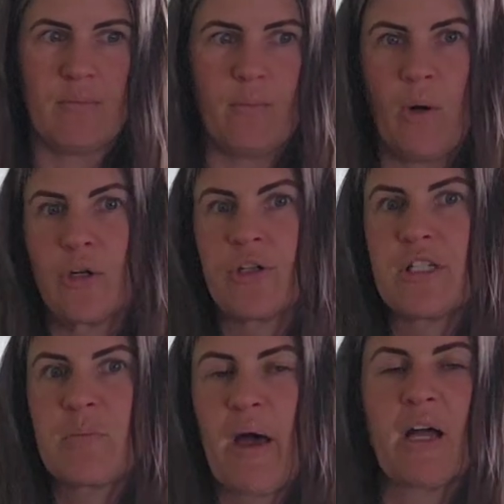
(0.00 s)

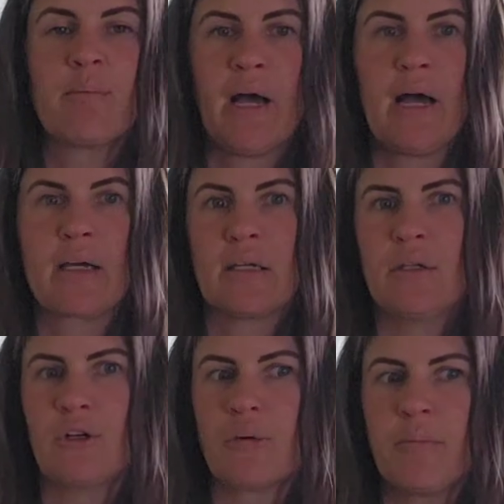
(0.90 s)
wilderness backpack
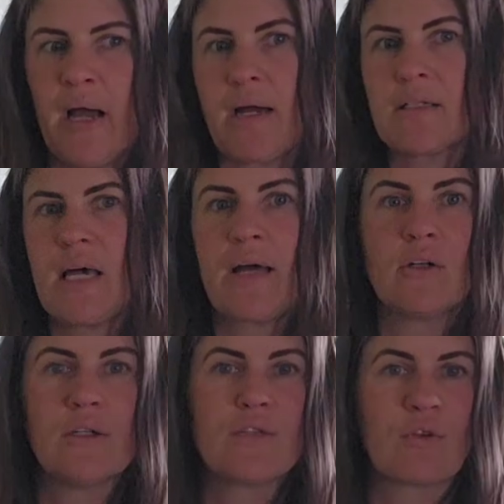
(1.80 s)
in your pack
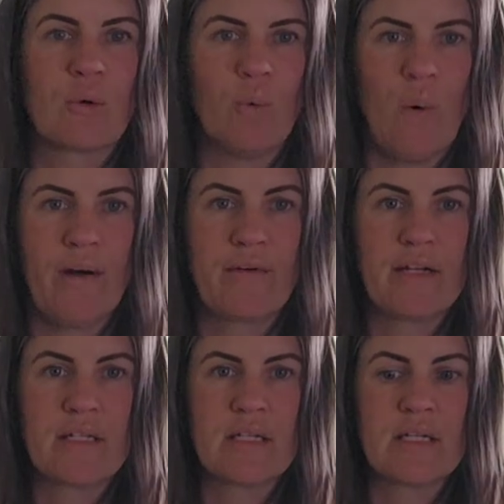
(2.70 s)
saddles for one
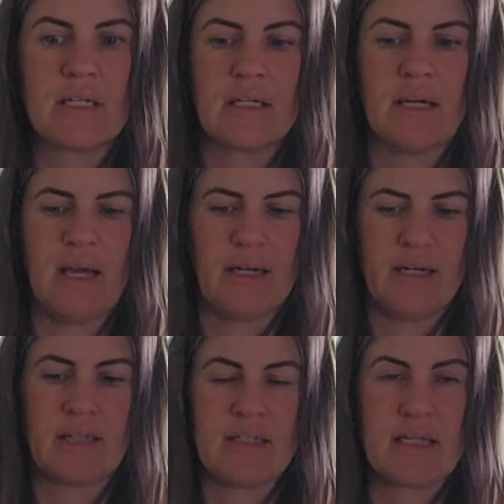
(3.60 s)
reason, and it
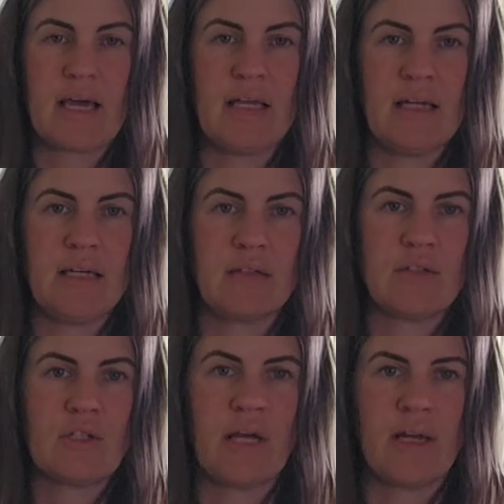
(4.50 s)
is to get in
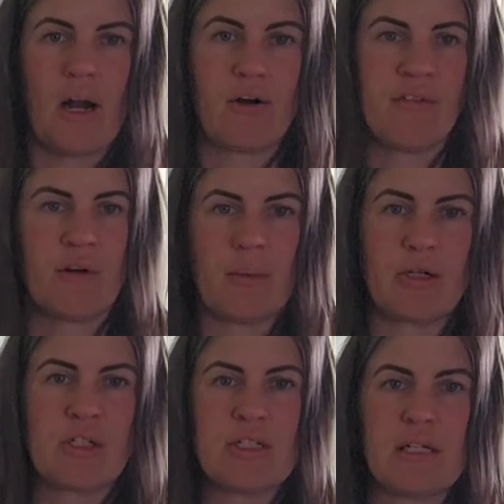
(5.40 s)
and out of an
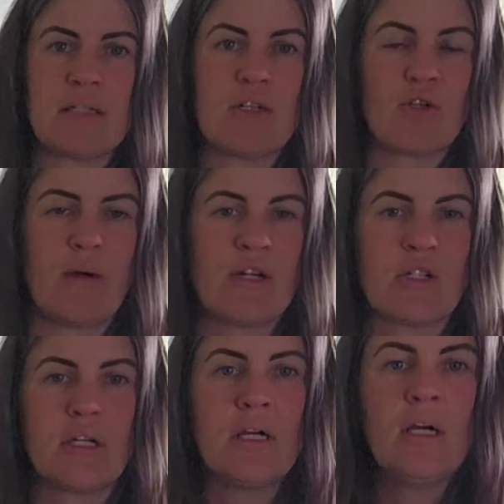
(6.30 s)
emergency
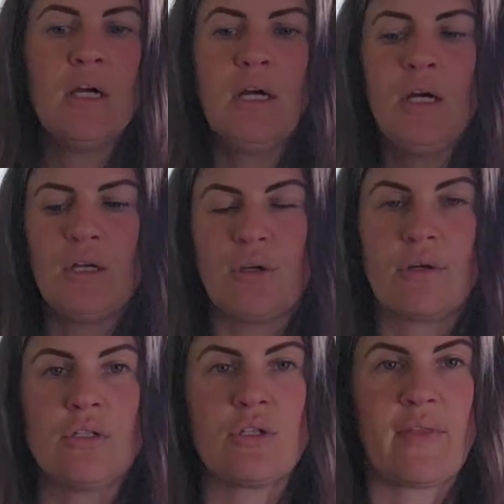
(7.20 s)
situation, you
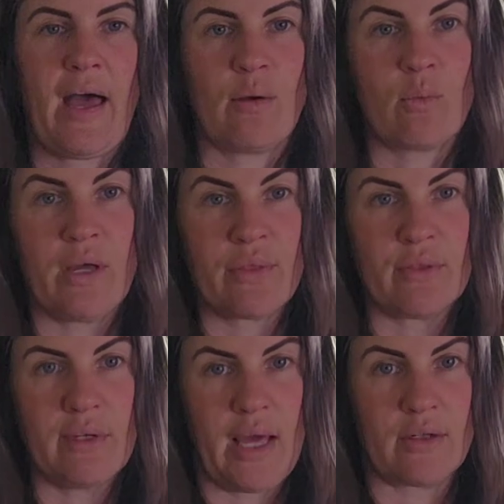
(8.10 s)
can do that
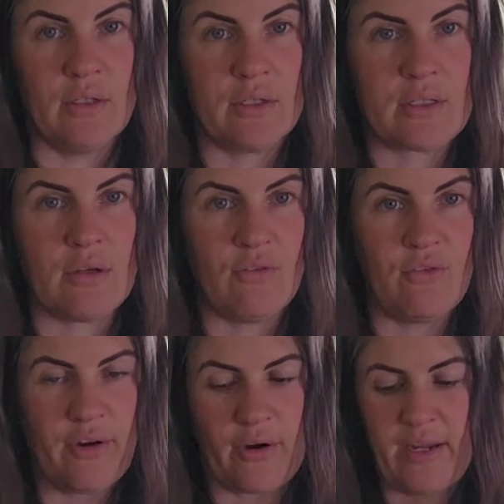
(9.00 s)
with nettles
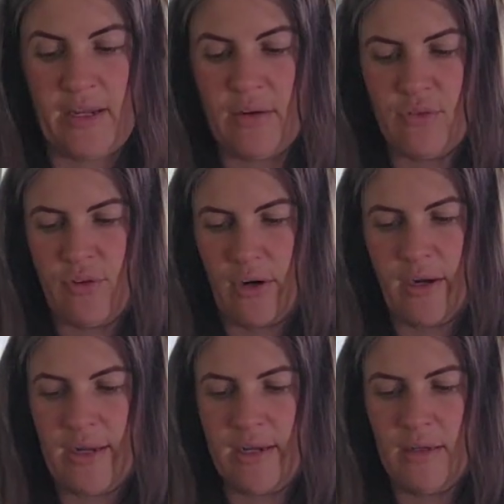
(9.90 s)
very,
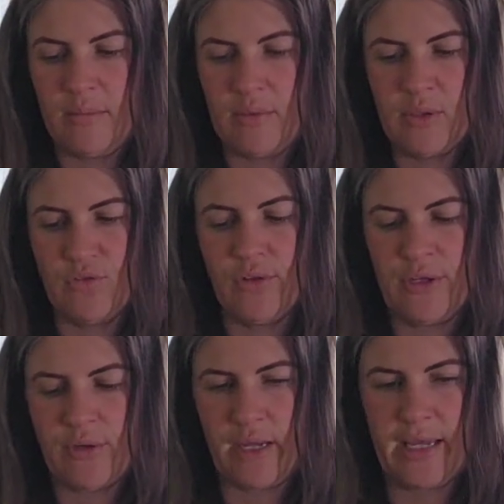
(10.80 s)
very beautifully.
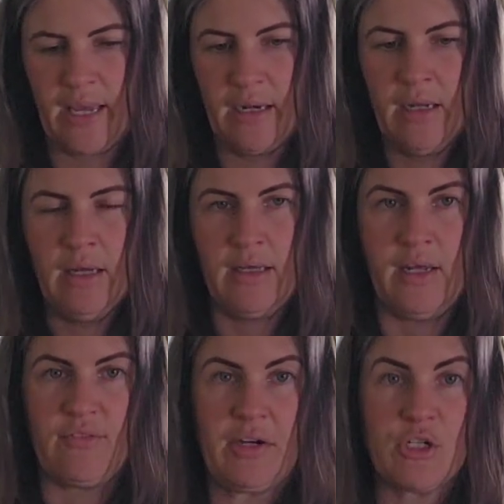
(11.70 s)
You can get
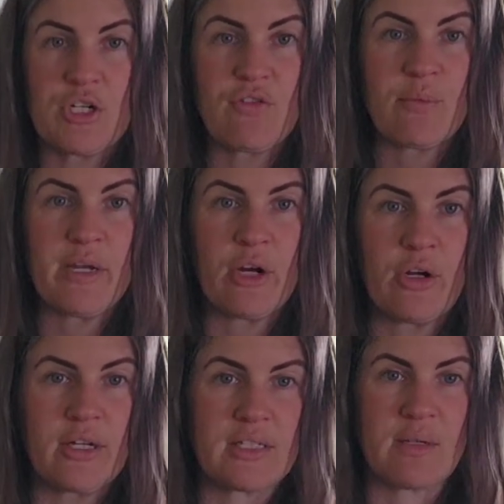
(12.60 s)
enough energy from here.
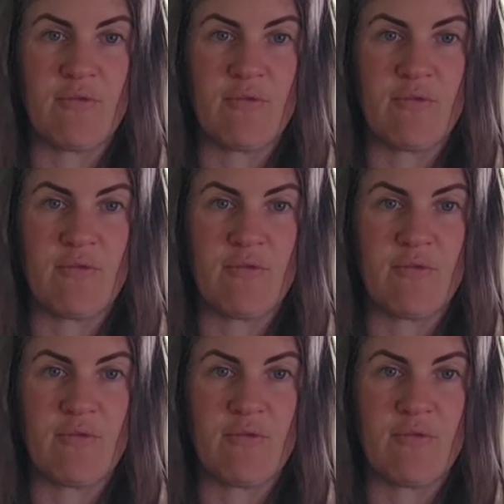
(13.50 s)
You get some